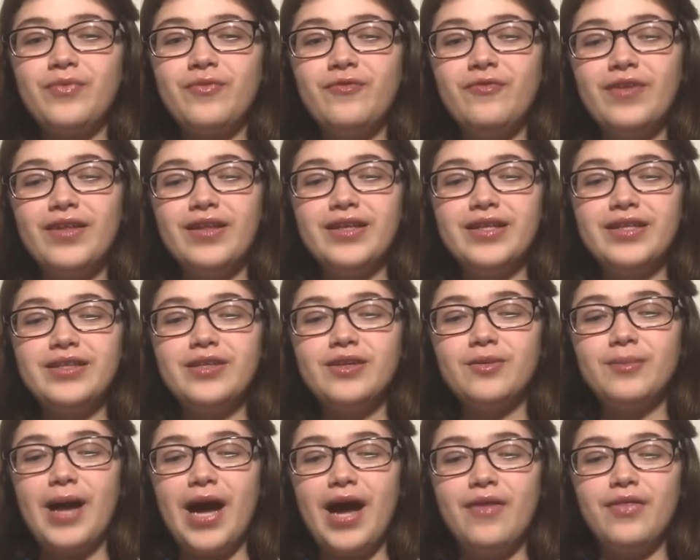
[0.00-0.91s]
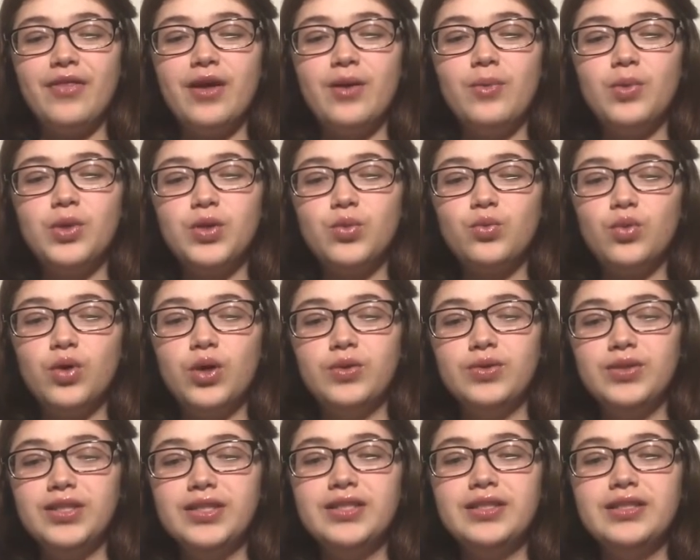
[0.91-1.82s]
filling your bath up with
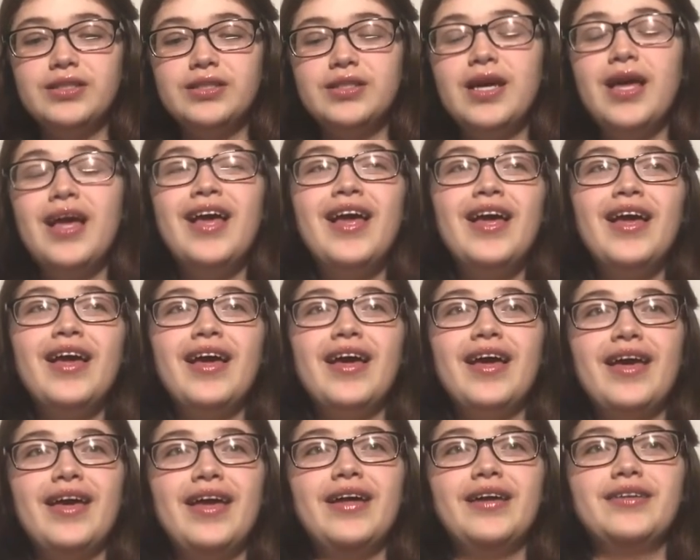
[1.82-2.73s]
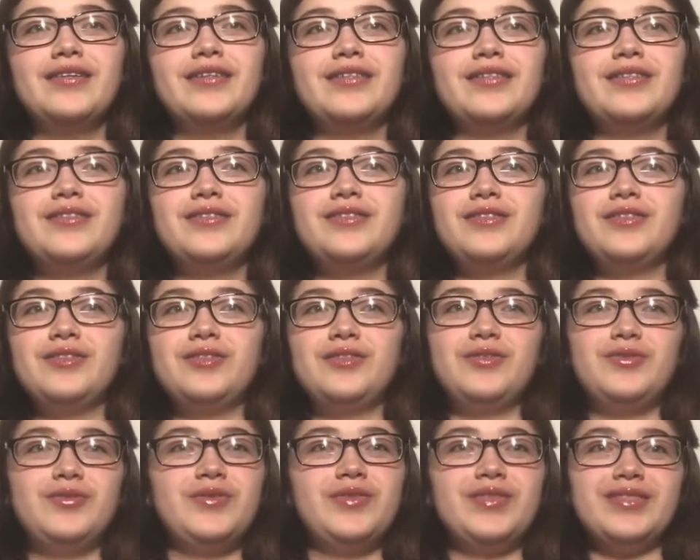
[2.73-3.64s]
roses and
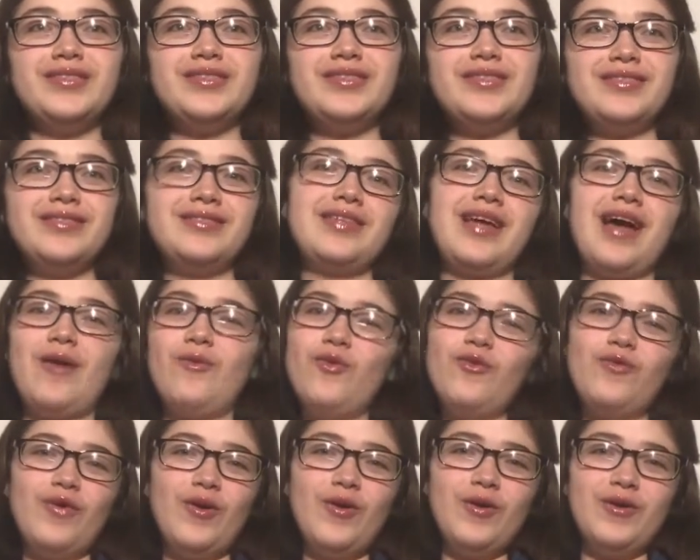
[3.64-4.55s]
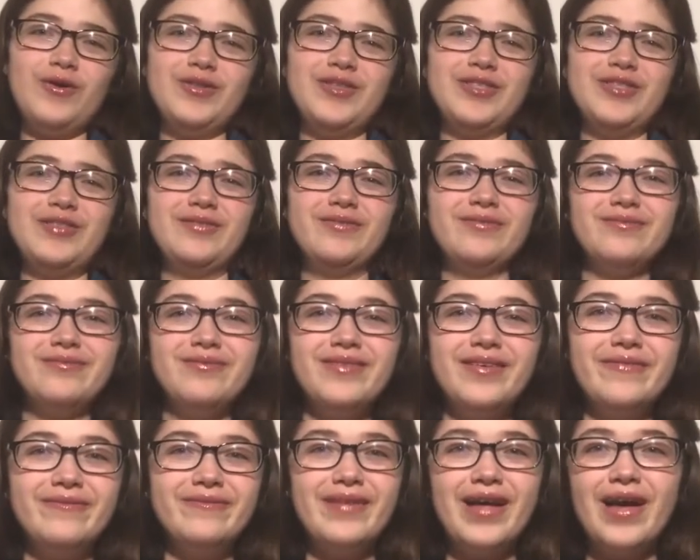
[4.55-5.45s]
you just have a photo shoot.
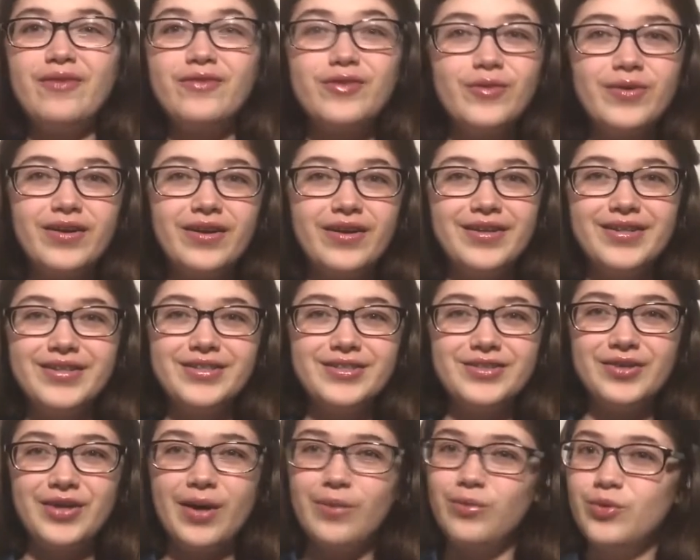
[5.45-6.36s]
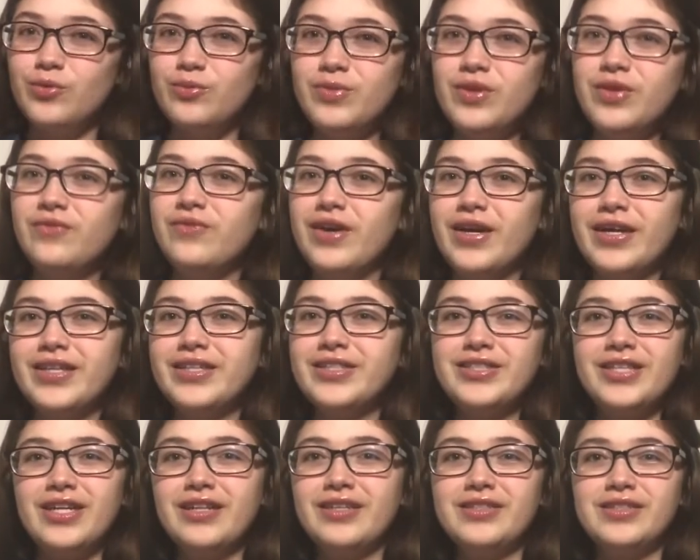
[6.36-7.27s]
Everyone on Instagram will be fucking
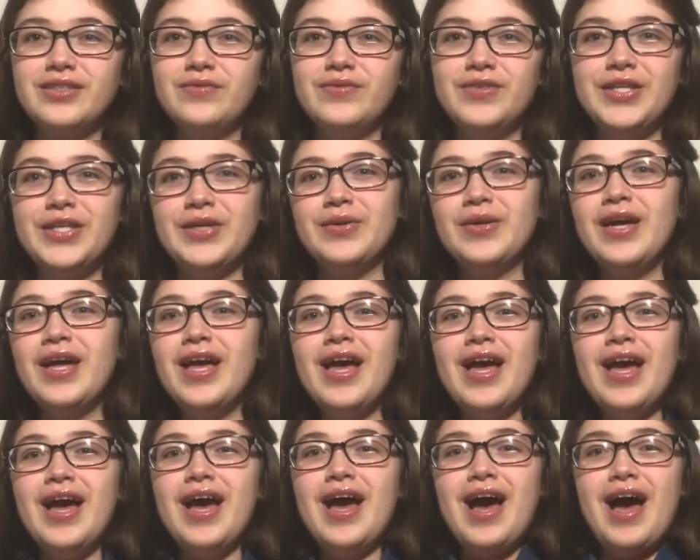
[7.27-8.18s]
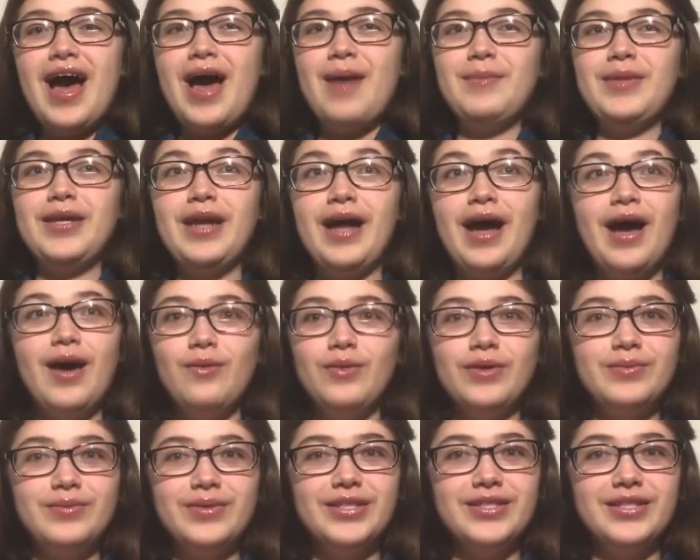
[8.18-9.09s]
jealous of you. I mean, I
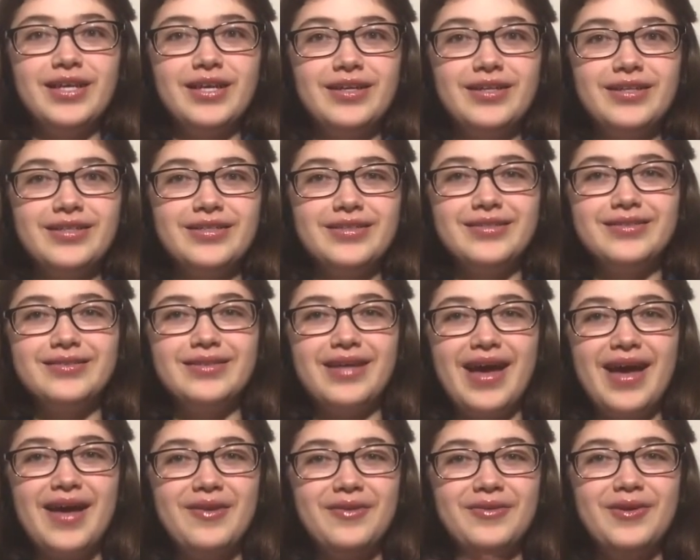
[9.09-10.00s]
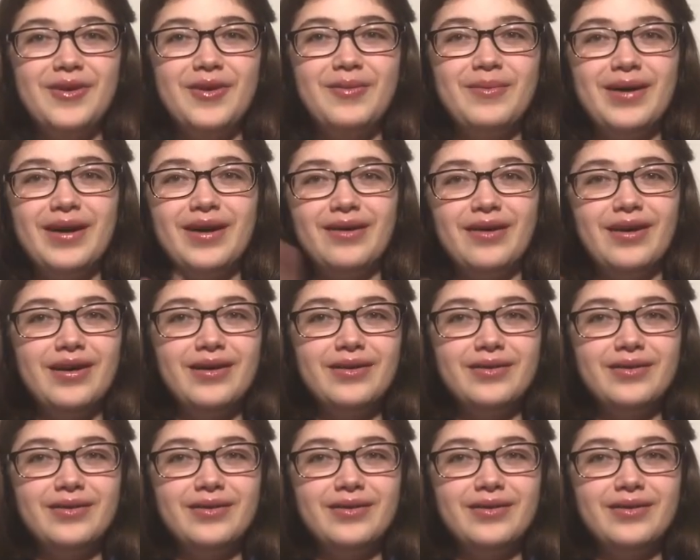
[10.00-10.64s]
would be jealous. I don't know about,